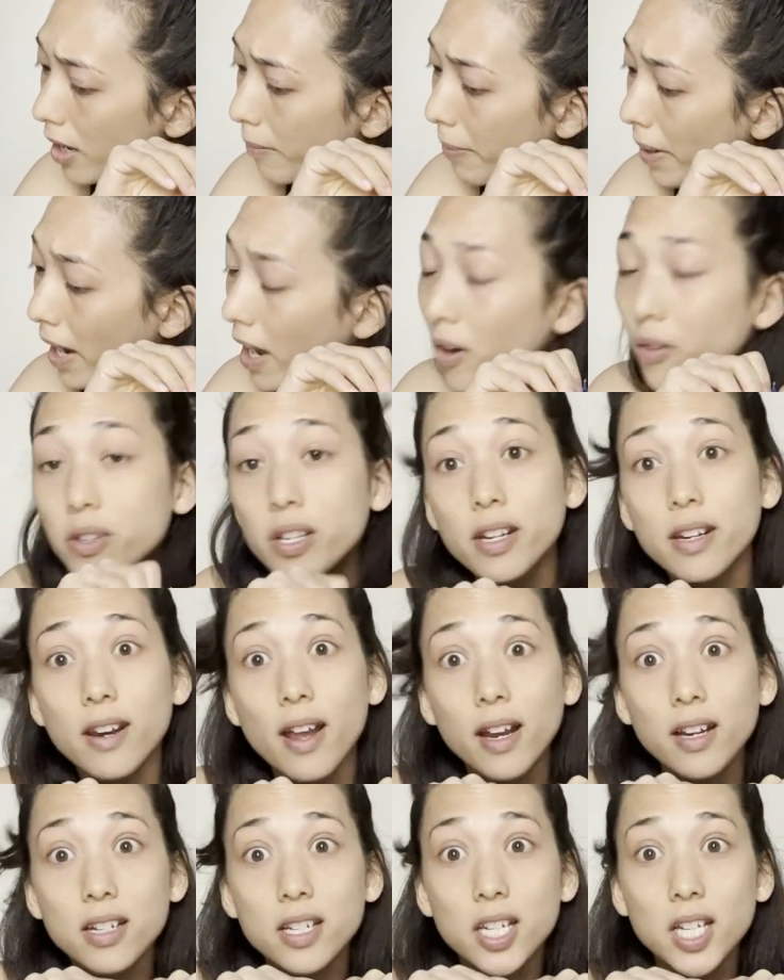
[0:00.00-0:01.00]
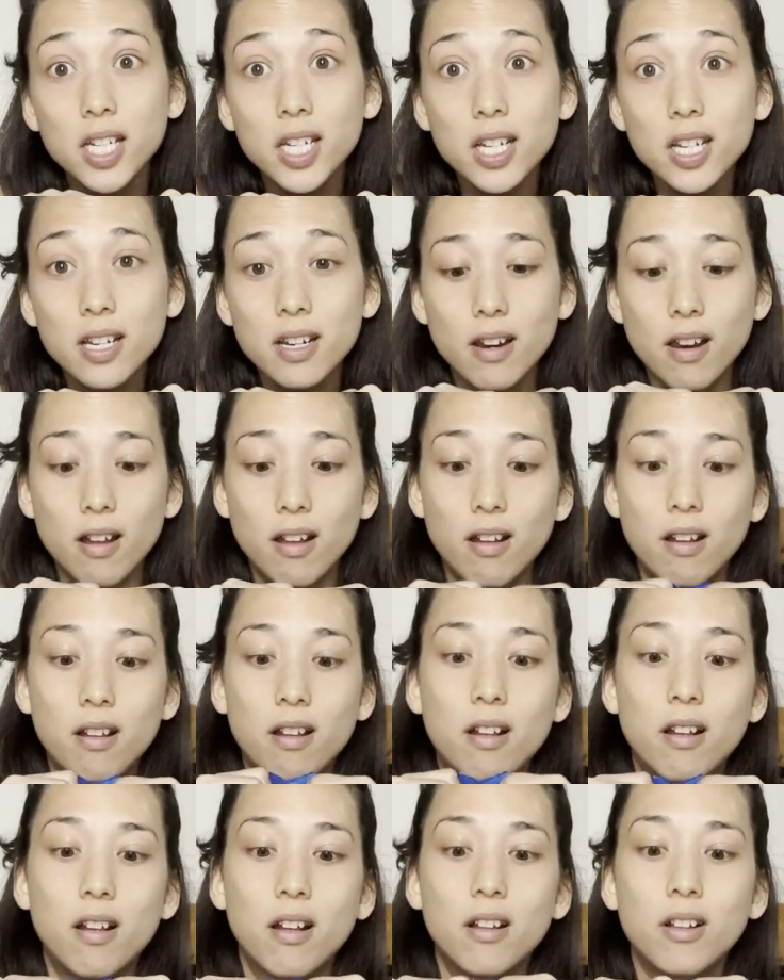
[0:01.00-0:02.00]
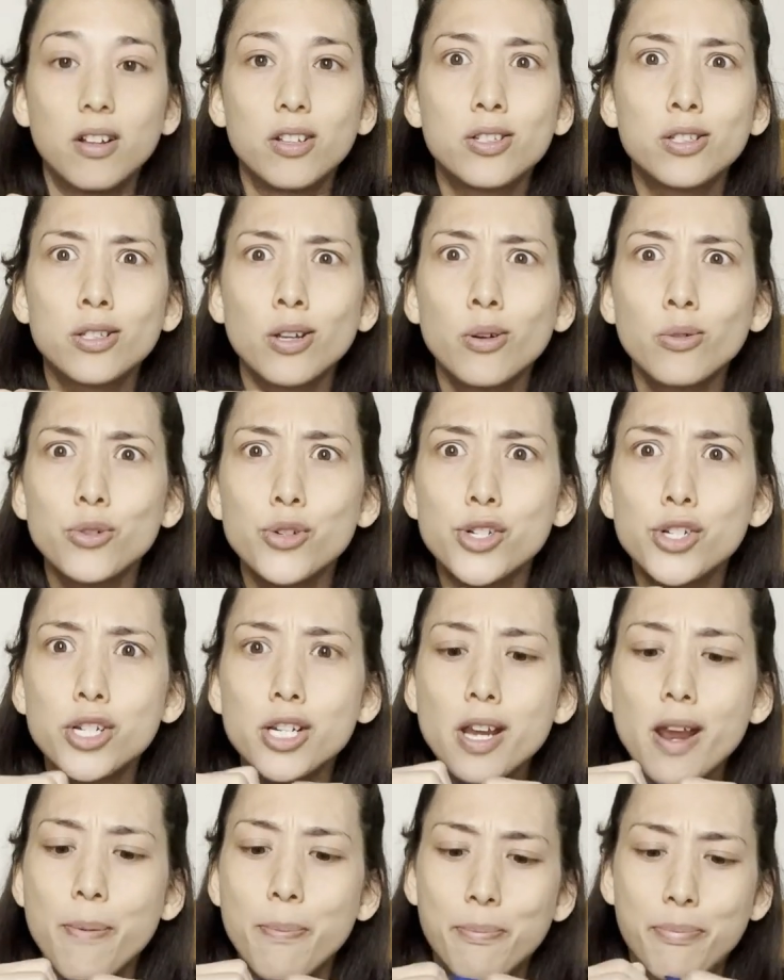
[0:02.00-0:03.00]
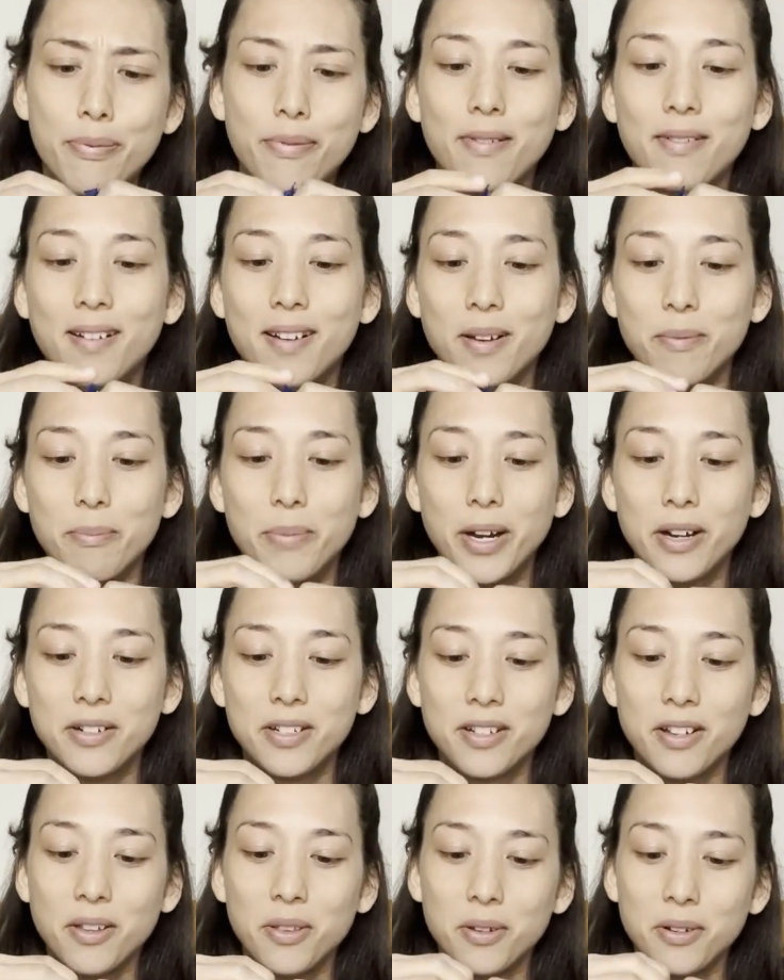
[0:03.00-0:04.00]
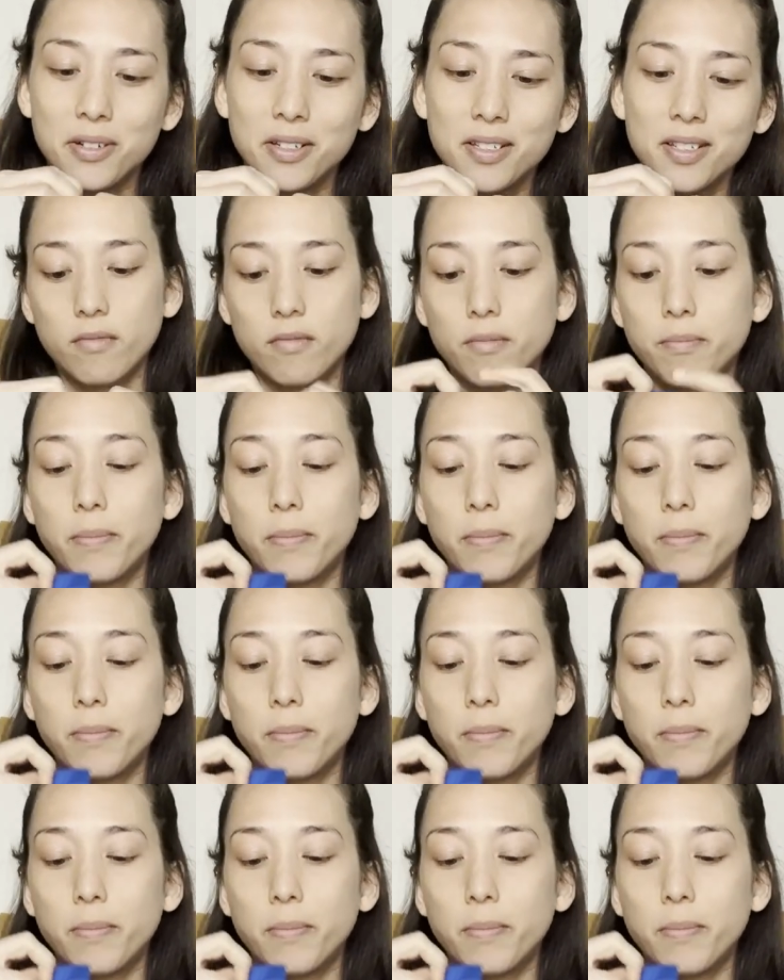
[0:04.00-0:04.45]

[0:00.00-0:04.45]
pound 19. So cheap compared to others.